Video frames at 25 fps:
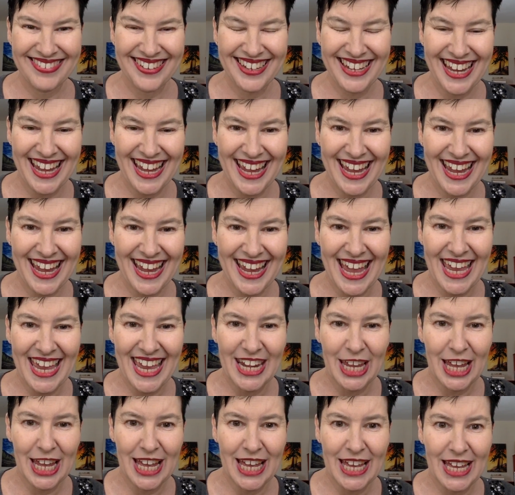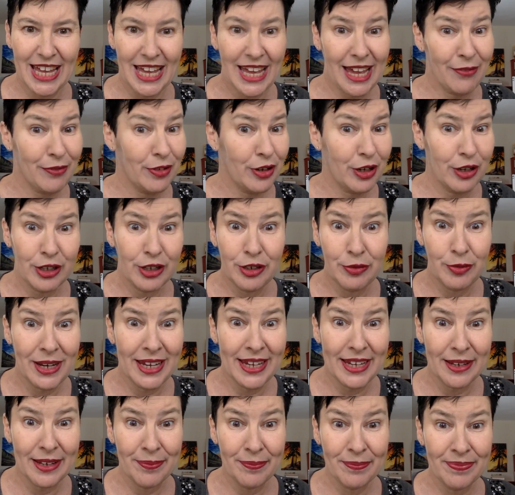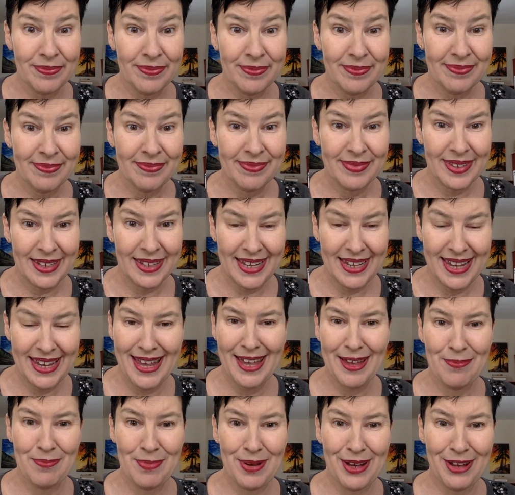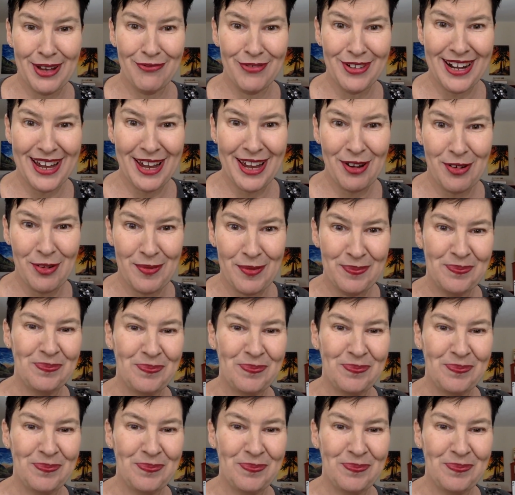Okay, and have a good week. Okay, bye for now.